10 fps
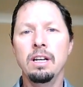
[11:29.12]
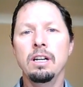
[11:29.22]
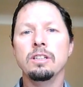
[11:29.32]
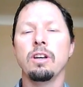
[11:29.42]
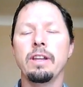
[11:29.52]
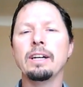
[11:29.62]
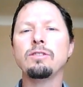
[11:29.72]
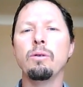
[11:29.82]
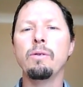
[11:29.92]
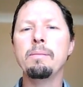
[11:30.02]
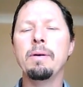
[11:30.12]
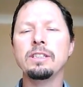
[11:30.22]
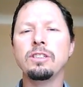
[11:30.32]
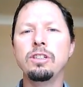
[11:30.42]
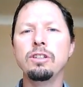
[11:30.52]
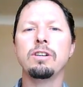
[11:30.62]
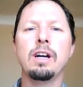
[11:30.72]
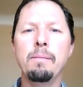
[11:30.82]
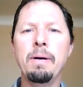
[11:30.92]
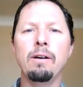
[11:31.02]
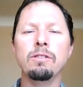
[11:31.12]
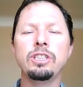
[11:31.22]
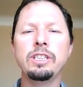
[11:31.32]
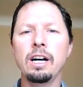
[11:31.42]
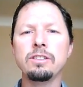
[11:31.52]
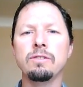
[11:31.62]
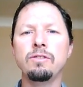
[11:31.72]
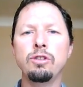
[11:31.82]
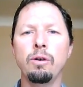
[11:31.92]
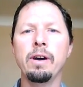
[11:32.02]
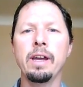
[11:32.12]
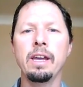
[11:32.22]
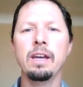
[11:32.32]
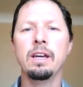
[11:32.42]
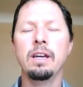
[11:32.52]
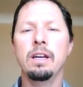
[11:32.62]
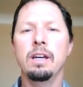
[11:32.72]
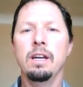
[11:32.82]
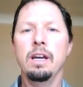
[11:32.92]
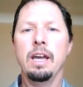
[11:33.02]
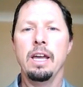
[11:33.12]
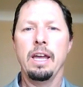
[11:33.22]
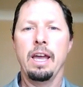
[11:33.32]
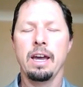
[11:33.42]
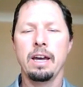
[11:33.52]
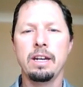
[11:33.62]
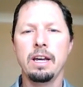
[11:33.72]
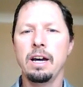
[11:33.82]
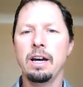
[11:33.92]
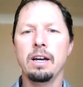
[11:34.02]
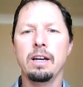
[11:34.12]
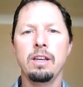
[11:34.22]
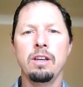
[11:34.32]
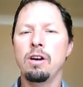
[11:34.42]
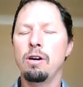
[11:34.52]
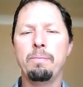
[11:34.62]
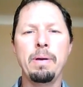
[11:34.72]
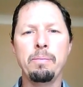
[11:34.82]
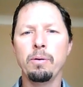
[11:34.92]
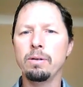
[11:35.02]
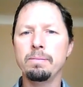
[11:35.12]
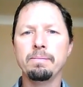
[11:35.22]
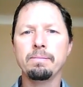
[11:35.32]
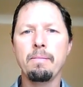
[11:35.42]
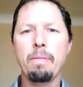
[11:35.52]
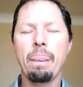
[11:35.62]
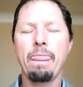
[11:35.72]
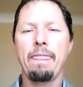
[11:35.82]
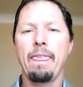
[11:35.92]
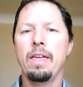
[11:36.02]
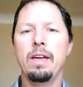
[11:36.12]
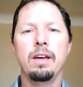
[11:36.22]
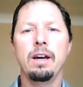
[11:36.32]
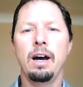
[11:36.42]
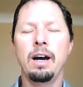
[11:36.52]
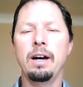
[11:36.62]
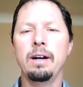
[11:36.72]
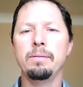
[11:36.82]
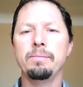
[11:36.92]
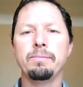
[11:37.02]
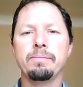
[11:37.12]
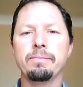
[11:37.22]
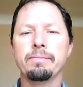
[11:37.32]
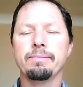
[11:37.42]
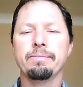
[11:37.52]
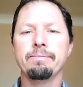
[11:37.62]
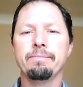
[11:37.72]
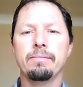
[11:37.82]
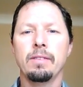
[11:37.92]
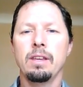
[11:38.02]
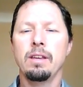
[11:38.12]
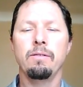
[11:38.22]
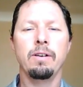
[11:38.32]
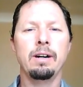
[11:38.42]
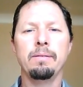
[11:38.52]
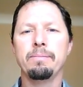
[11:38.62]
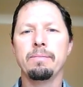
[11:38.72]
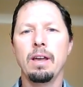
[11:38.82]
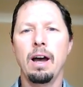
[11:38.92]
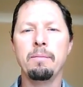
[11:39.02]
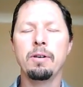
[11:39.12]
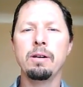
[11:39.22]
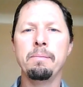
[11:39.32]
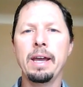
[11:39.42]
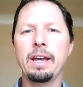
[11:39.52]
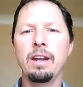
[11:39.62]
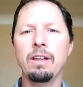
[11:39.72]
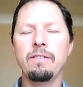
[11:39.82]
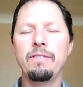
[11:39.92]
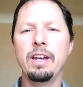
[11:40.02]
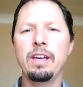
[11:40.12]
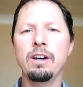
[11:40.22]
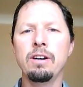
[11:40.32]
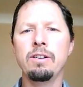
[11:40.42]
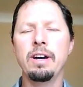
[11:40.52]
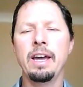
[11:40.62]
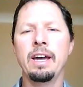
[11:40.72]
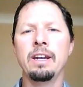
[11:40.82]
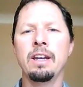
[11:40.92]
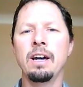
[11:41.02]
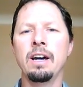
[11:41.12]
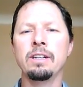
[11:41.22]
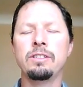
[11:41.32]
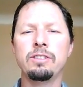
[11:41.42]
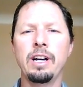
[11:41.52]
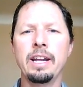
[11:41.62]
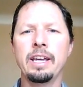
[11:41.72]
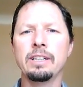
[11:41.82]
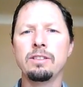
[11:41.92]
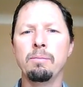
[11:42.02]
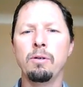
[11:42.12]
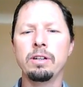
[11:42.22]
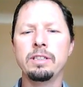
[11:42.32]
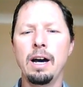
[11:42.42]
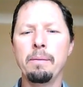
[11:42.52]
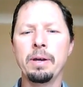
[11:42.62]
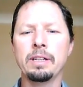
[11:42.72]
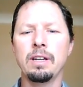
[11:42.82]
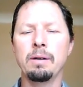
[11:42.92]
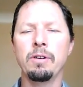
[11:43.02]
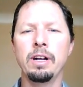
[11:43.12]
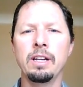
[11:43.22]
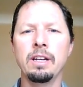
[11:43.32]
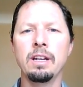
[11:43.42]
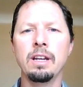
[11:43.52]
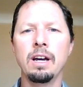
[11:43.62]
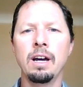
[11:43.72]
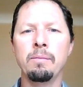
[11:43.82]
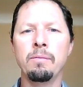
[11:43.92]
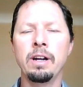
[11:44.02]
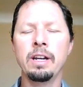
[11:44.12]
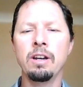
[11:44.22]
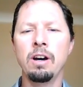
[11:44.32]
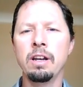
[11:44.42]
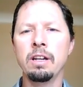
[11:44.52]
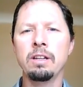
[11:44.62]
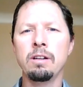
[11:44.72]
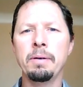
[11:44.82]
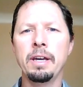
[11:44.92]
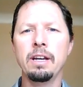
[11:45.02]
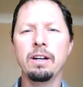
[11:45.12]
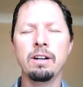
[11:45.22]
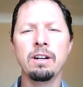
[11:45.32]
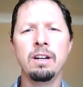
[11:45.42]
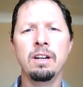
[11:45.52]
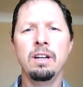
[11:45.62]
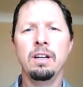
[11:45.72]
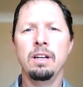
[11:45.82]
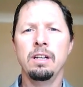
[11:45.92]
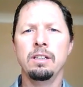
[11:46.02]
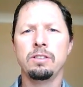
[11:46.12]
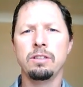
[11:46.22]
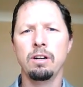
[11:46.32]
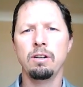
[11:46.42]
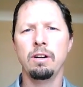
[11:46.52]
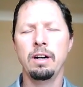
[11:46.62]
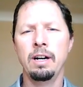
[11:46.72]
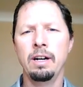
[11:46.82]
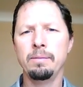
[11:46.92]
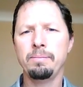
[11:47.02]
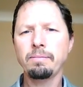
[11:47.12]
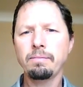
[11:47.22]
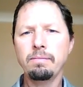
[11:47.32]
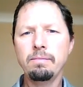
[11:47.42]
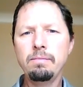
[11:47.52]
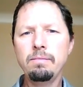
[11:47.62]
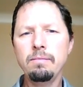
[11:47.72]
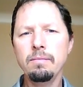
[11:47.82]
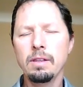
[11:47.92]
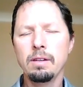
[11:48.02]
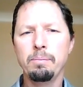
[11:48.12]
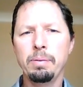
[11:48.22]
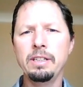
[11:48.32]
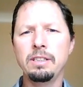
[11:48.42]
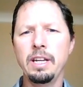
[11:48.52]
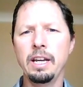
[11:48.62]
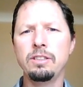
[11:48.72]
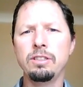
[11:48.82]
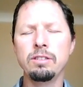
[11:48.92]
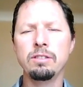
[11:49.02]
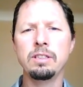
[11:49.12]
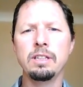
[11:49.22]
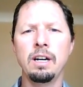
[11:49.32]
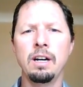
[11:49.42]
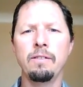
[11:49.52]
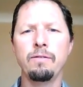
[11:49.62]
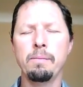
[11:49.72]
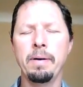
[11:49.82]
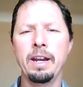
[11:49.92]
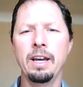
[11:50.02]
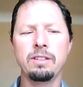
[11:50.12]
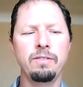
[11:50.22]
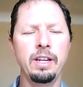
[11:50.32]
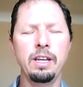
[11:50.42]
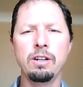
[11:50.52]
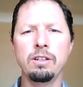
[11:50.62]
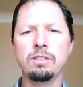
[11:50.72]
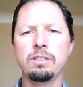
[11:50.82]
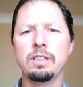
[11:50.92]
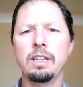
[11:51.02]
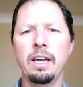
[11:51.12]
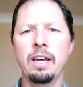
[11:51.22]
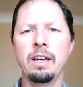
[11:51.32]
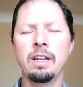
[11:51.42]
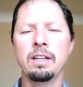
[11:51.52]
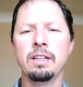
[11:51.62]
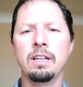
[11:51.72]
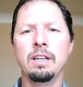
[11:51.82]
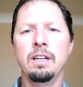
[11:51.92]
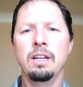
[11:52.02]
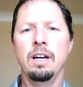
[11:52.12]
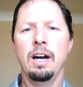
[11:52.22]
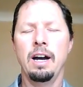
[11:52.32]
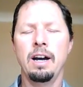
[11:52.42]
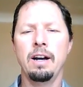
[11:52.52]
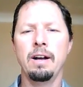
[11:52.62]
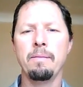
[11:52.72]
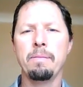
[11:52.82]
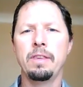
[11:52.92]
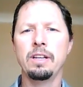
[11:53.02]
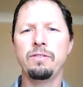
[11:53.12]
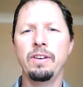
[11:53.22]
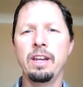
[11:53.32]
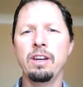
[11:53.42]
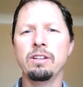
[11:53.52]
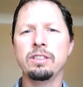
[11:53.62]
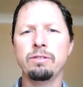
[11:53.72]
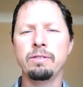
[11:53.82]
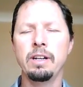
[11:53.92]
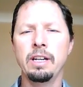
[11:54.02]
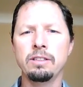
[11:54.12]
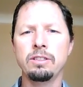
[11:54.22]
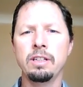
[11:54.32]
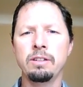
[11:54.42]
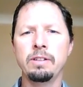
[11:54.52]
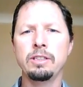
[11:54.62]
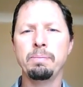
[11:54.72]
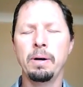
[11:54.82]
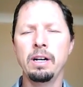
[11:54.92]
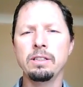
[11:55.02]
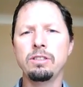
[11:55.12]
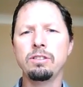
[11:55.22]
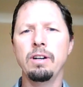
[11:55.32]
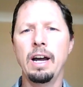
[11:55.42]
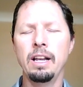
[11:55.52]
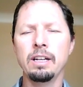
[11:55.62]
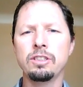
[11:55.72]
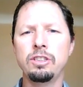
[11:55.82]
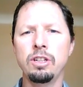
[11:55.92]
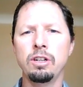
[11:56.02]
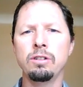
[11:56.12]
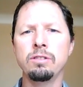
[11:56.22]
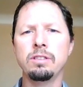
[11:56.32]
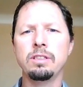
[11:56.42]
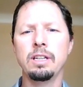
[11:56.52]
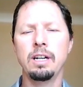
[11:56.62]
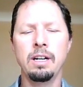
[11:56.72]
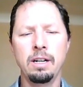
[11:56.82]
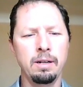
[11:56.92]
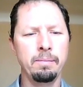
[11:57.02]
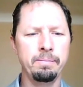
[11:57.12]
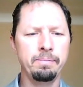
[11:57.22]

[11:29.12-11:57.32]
So that's what we must do come out with shouts of joy. And, uh, you know, people, uh, well, I'm going to make another video and uh, try to get to more topics. I'm running, I'm running on a little bit here. So, uh, Please stay tuned uh, for my next videos. And uh, this video is, is in response to Alex Jones. Um,